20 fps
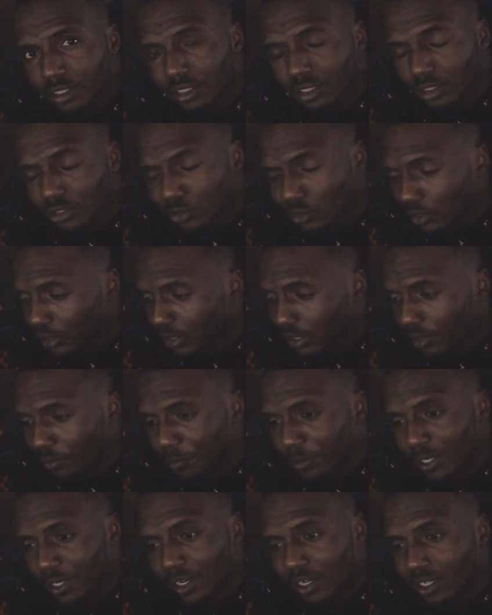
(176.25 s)
You can give me
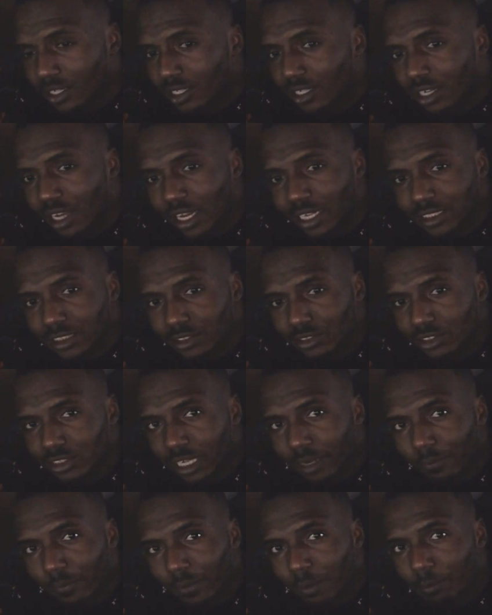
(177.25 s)
100 likes. You say
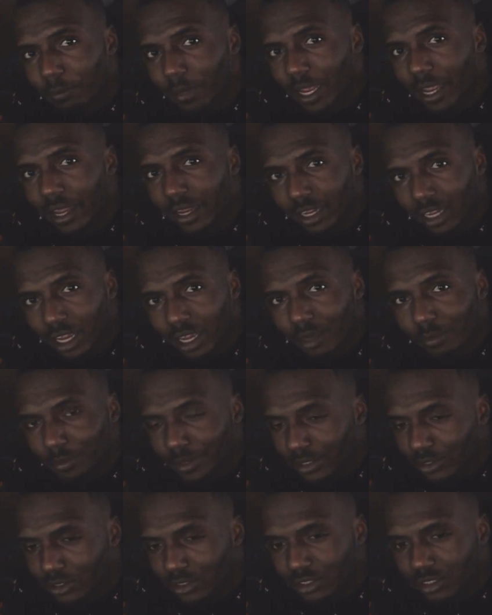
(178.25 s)
one bad comment,
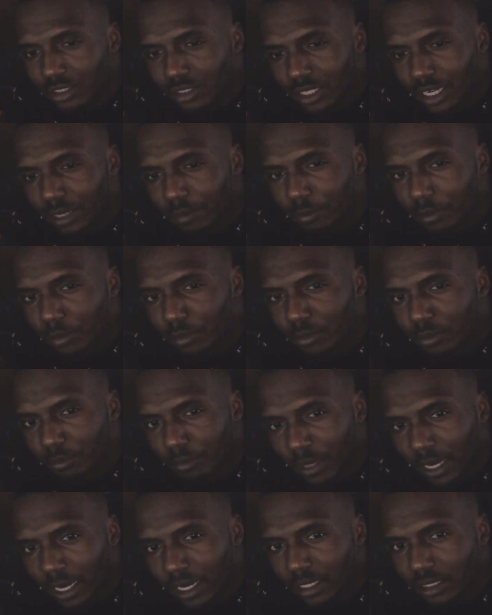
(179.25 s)
you see that people's
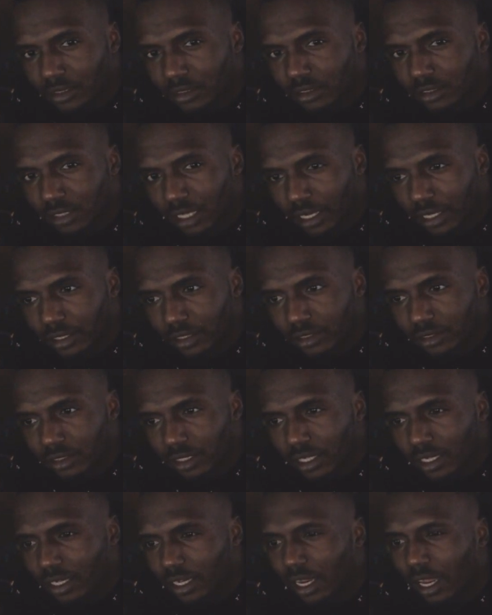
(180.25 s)
minds change
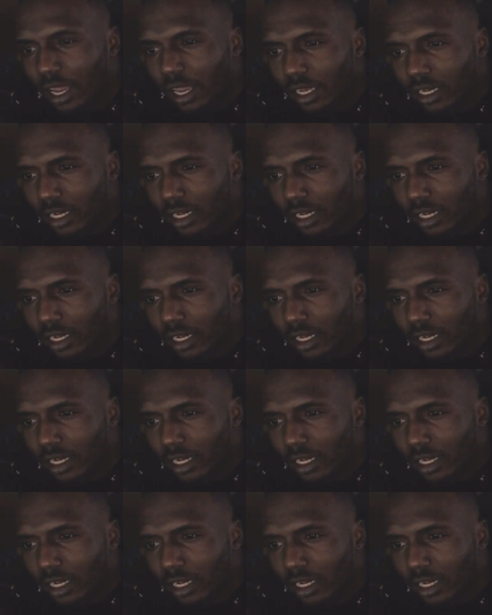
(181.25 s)
and